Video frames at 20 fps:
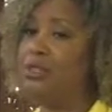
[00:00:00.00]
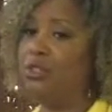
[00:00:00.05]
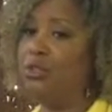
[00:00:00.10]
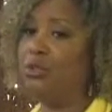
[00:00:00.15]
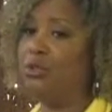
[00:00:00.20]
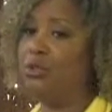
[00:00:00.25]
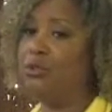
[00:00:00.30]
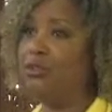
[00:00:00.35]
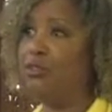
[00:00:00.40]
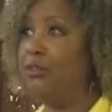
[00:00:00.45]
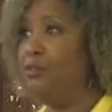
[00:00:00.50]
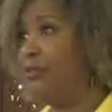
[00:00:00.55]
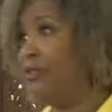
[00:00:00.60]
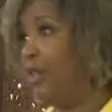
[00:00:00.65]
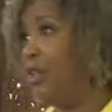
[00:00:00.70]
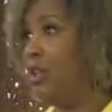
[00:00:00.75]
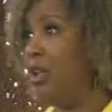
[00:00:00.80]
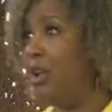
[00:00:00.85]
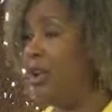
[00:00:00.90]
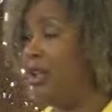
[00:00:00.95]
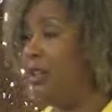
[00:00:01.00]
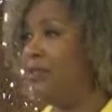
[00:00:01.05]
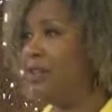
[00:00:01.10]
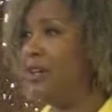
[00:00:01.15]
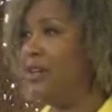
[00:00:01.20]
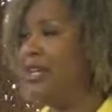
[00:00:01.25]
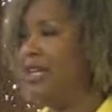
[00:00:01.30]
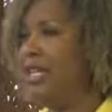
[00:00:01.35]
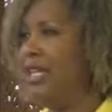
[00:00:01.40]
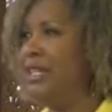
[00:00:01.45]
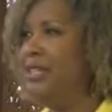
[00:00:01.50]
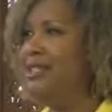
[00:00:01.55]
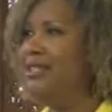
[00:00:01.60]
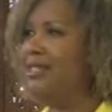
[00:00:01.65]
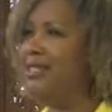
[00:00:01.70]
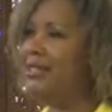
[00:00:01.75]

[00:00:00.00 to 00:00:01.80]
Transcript: to fulfill all of our needs?